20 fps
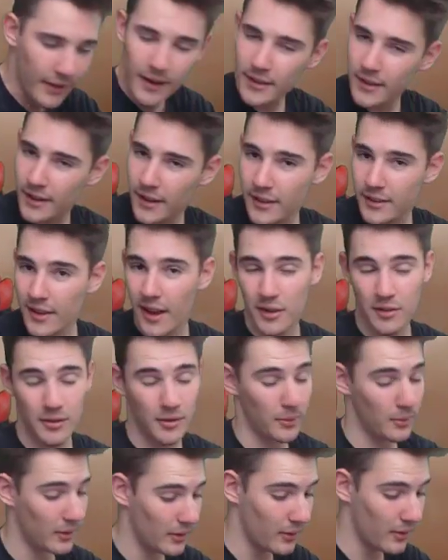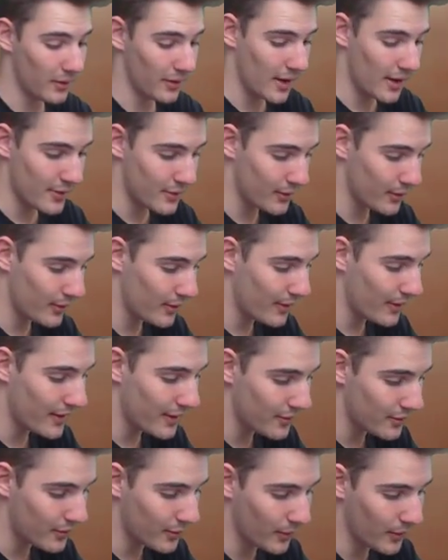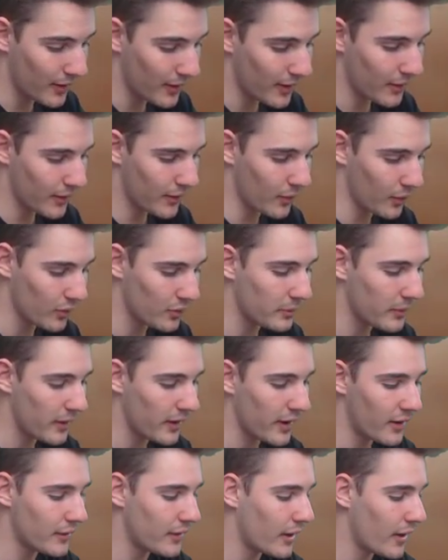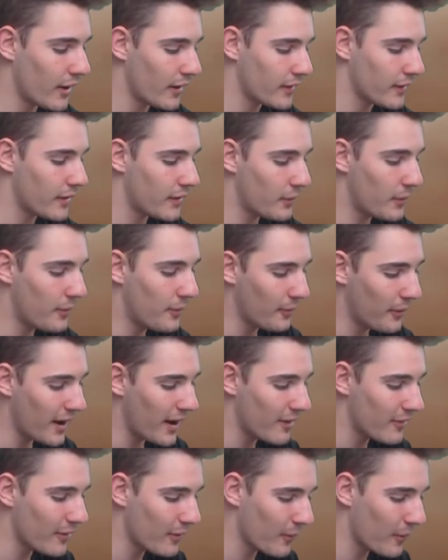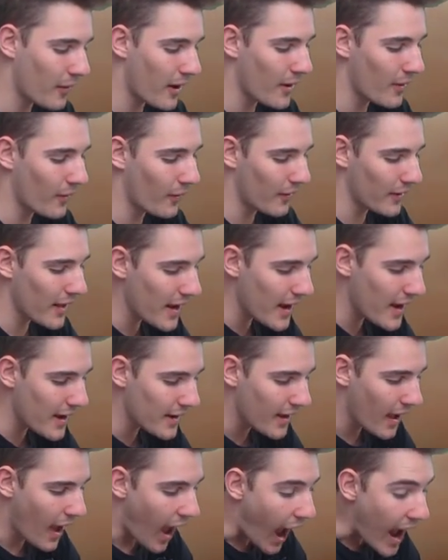That is actually really good. I do enjoy a Guzma every now and then. We have a Rhyhorn and